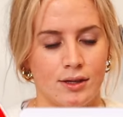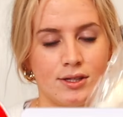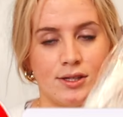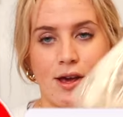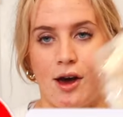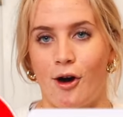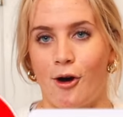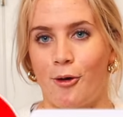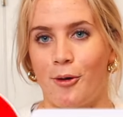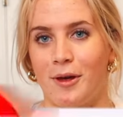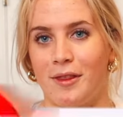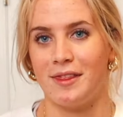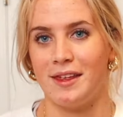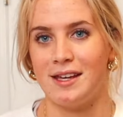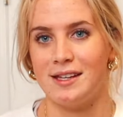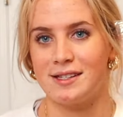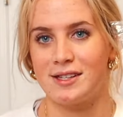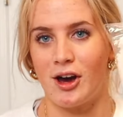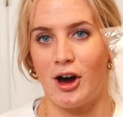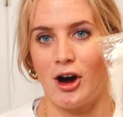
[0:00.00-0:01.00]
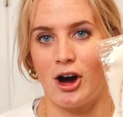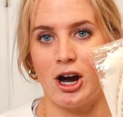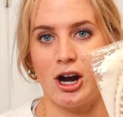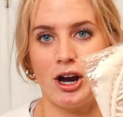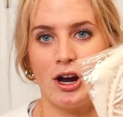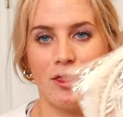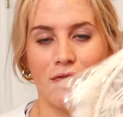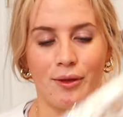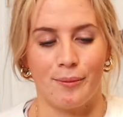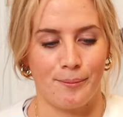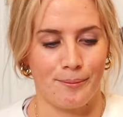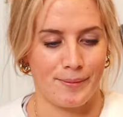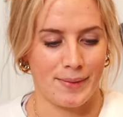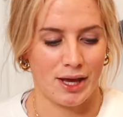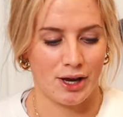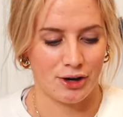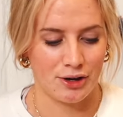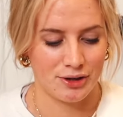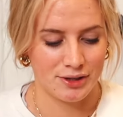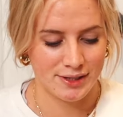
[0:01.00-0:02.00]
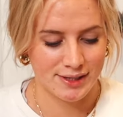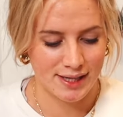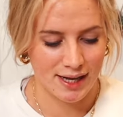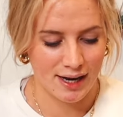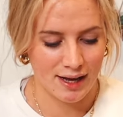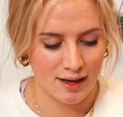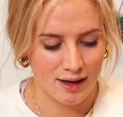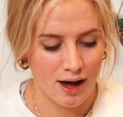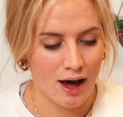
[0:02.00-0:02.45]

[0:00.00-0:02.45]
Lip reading: So these are the mirrors that I